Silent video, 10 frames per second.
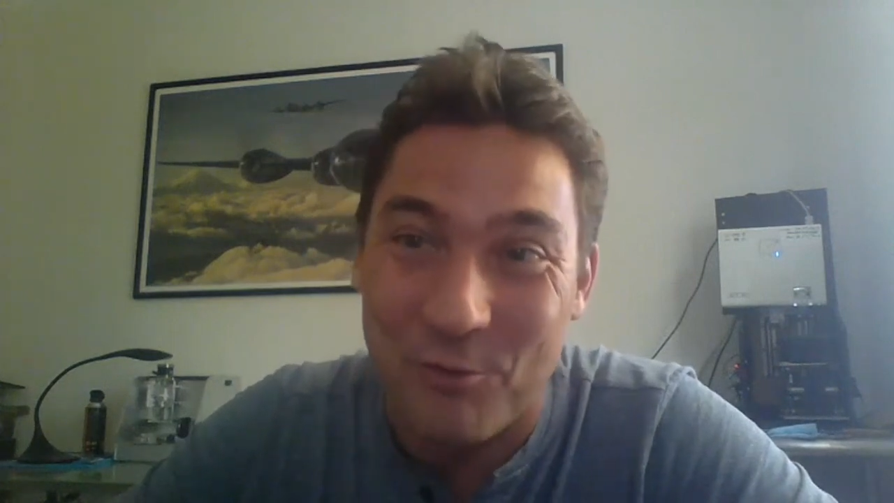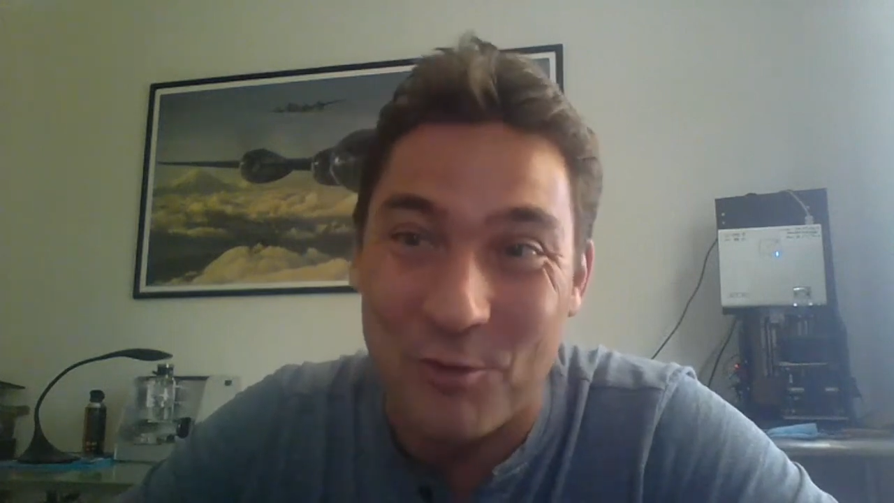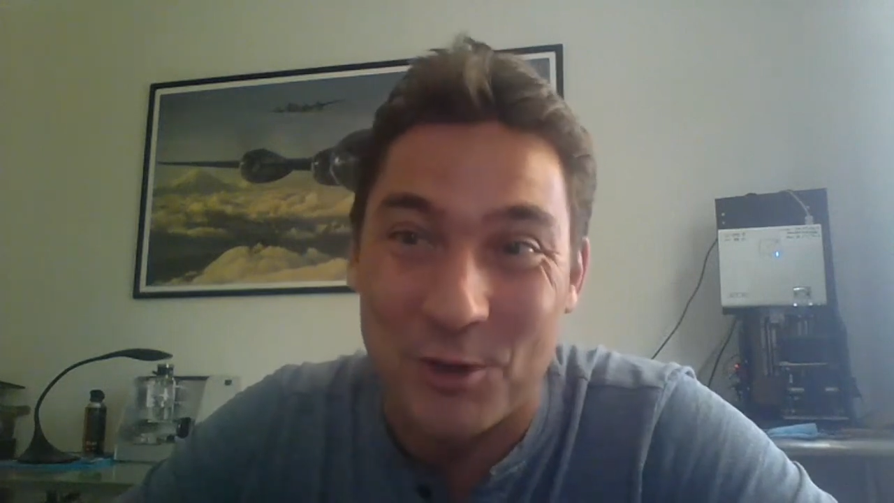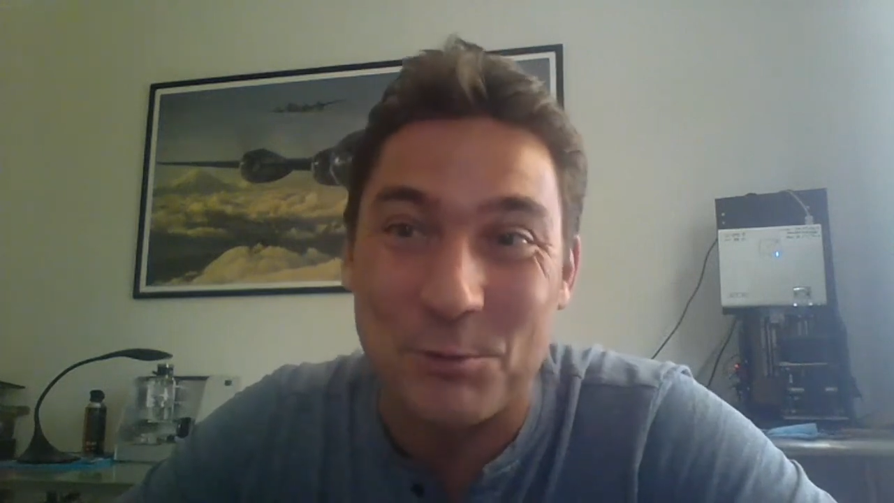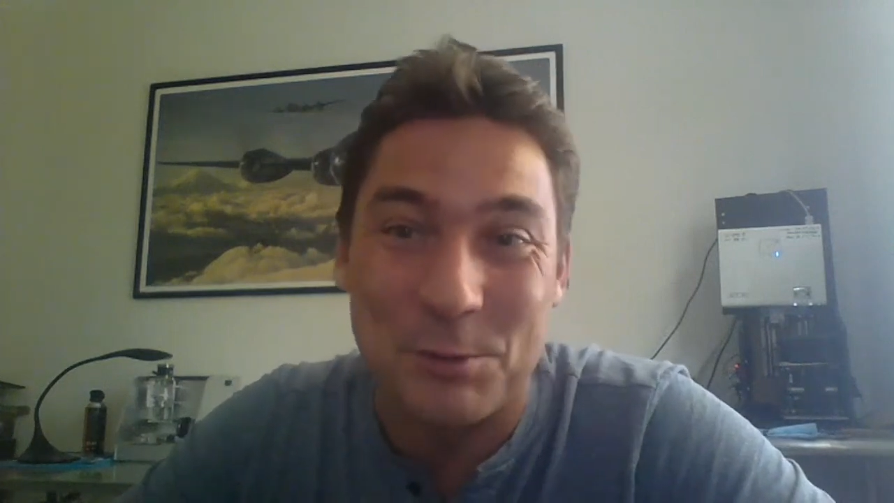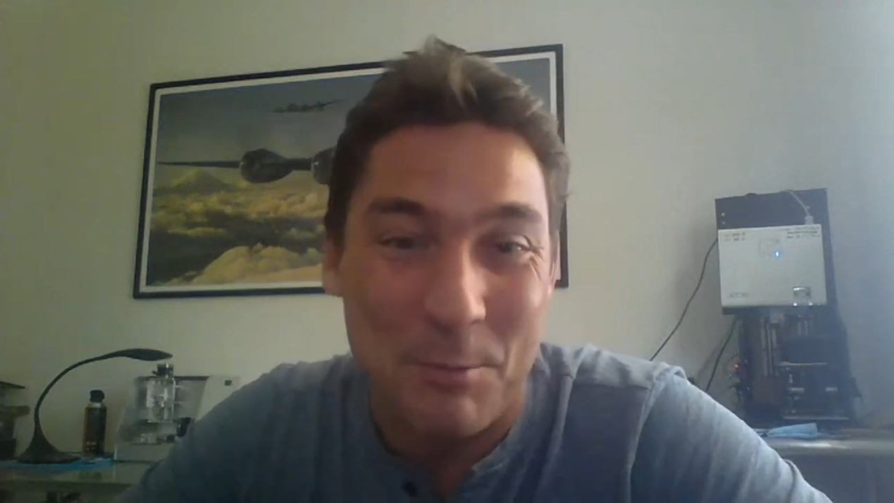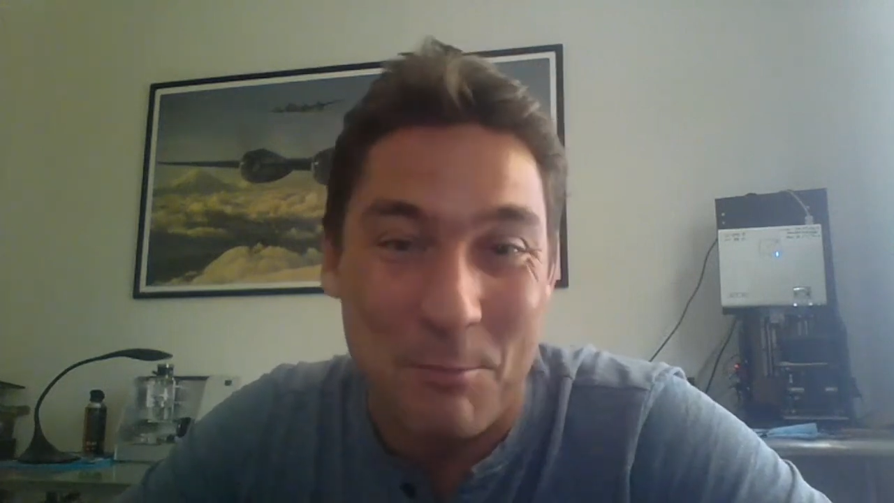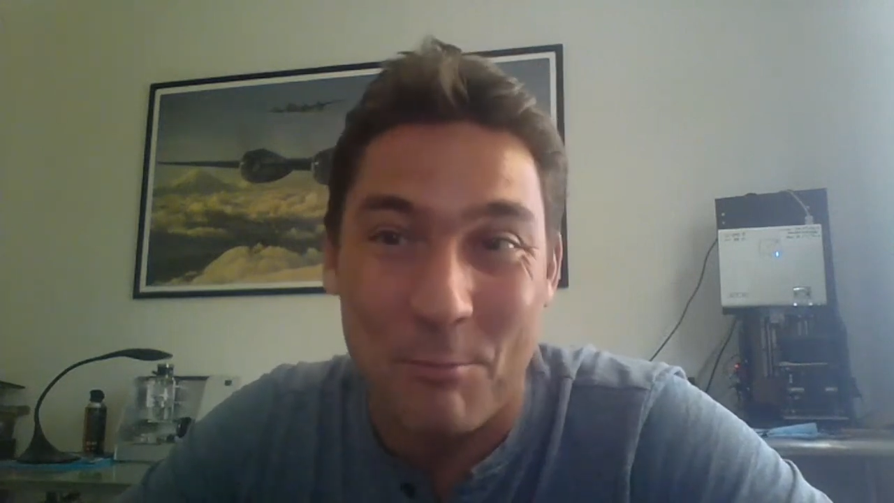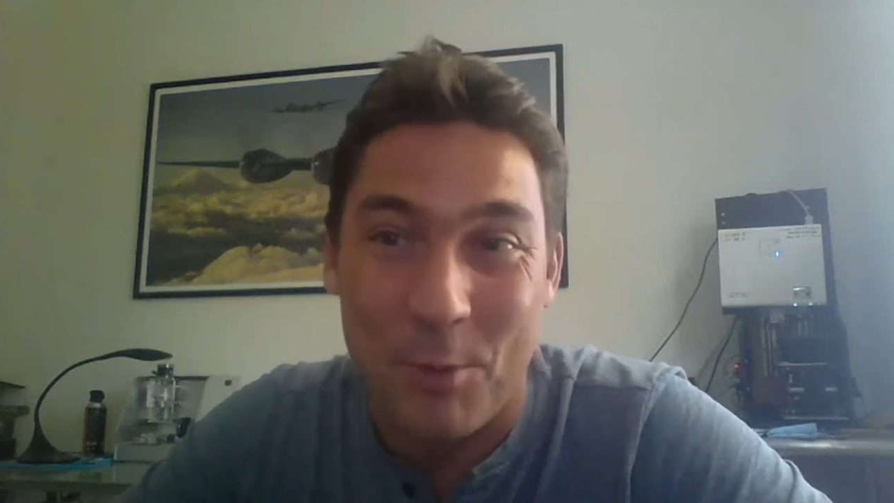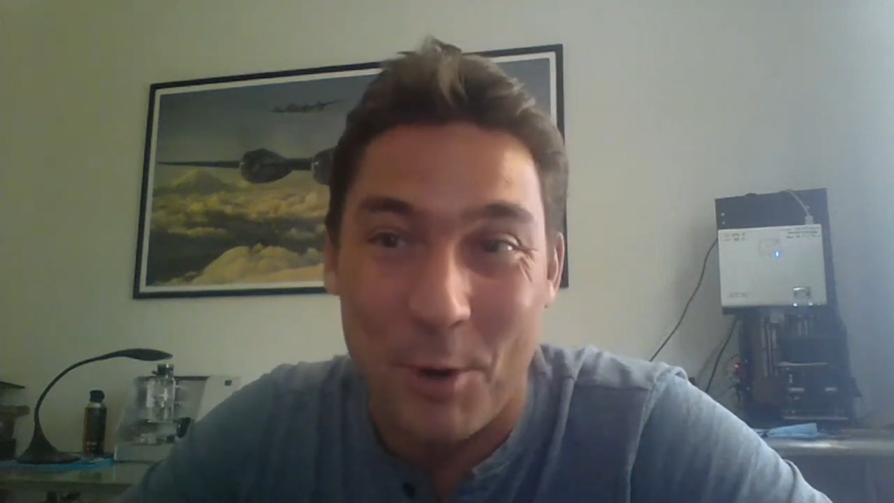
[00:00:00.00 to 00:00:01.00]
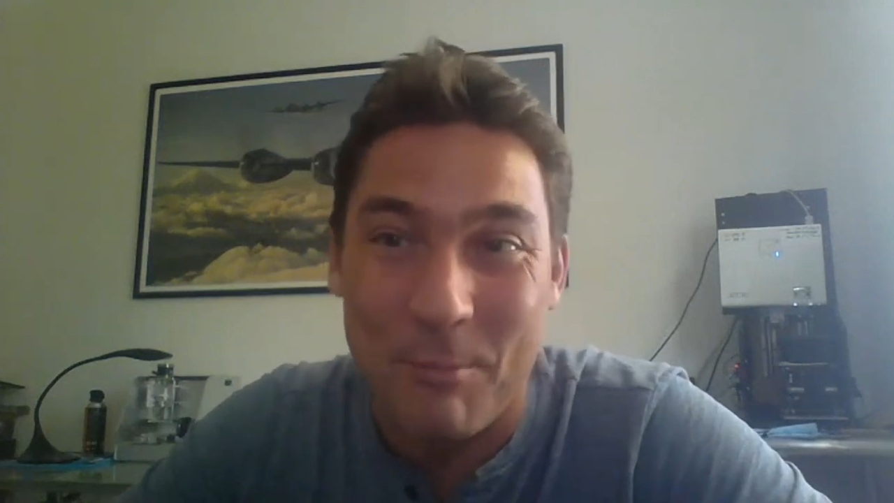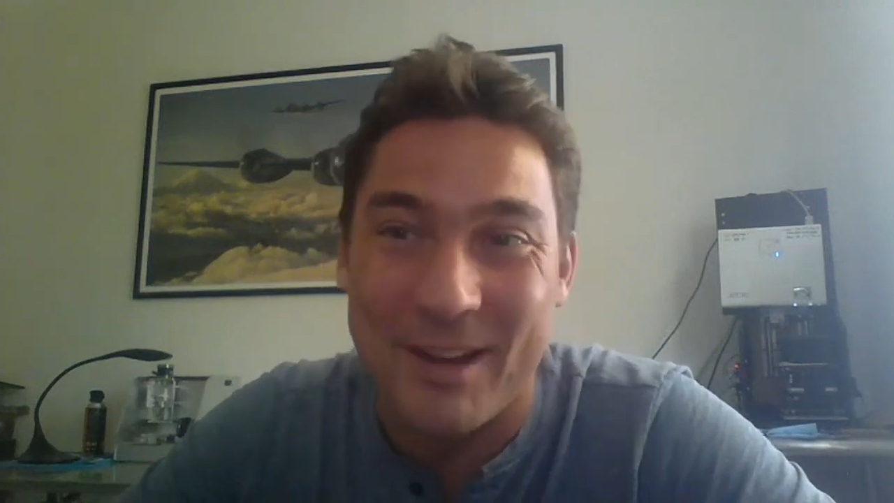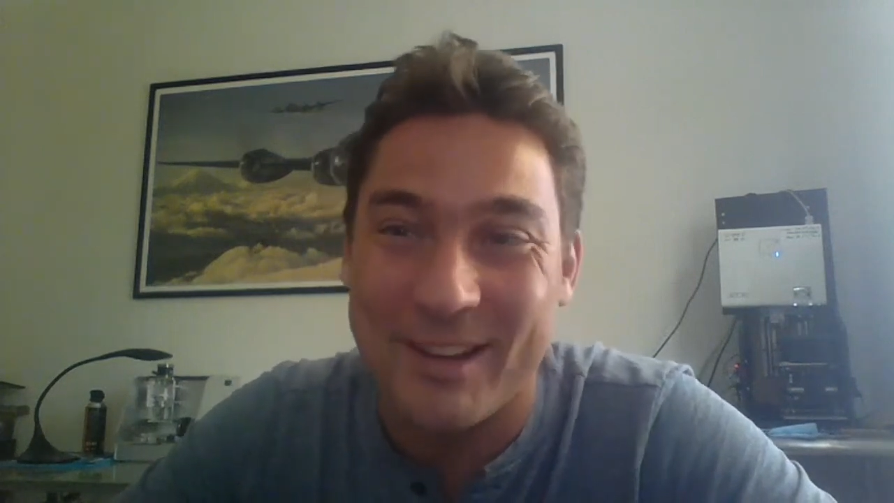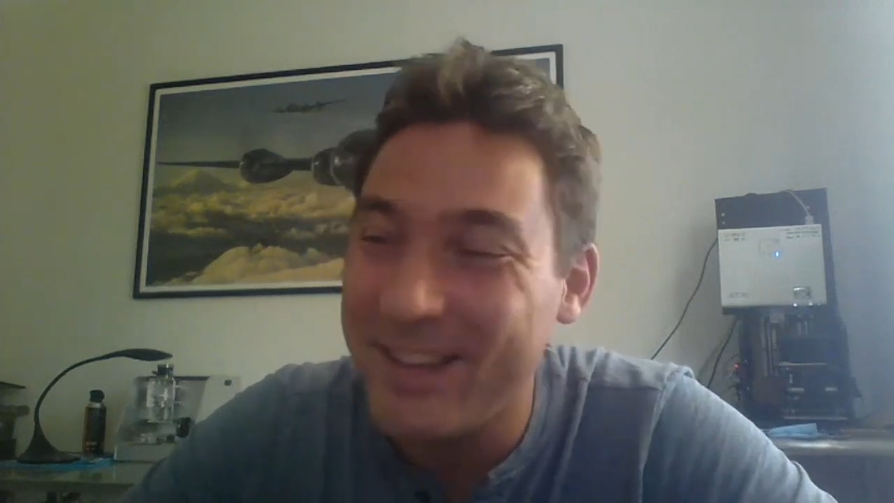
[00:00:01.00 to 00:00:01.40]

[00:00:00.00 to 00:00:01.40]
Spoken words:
France with my mom.